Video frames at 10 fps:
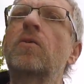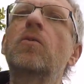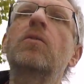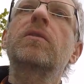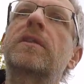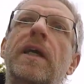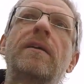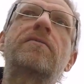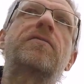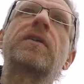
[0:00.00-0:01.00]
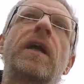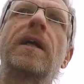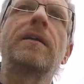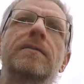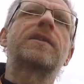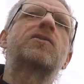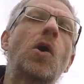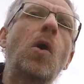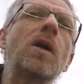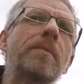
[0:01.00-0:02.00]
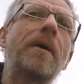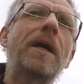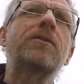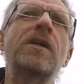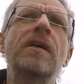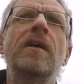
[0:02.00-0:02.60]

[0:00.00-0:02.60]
who kind of talk about